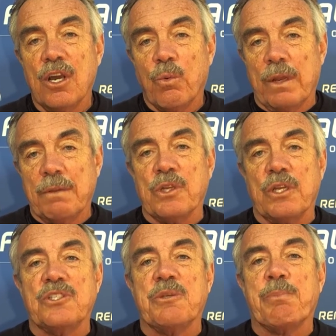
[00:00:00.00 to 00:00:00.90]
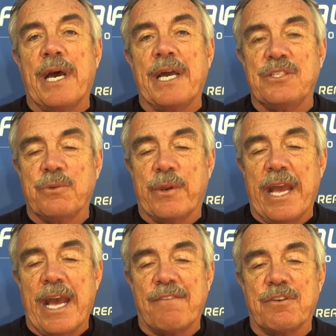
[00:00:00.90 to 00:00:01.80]
One of them's going to surprise you where I
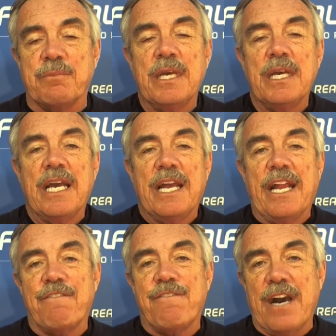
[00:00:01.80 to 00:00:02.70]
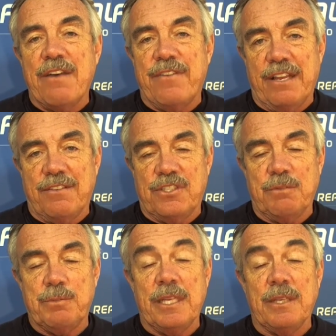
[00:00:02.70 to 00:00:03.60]
have them, and I have 5
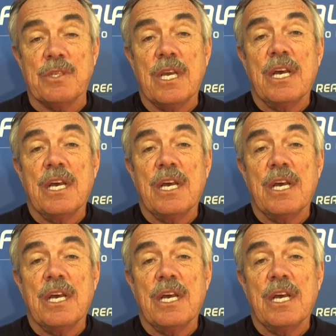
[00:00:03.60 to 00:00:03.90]
AFC teams.